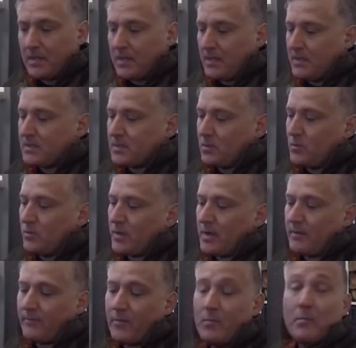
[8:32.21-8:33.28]
into
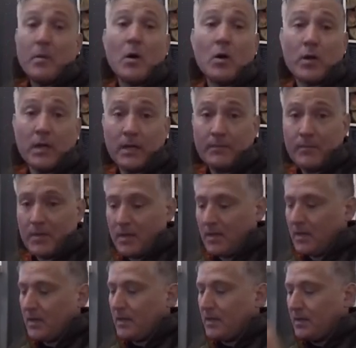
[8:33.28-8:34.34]
that front pocket.
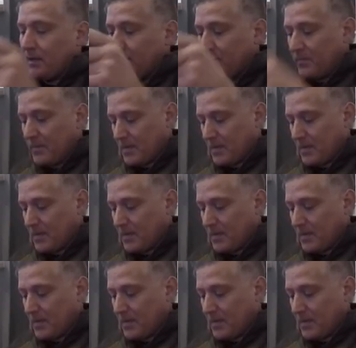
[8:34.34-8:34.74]
And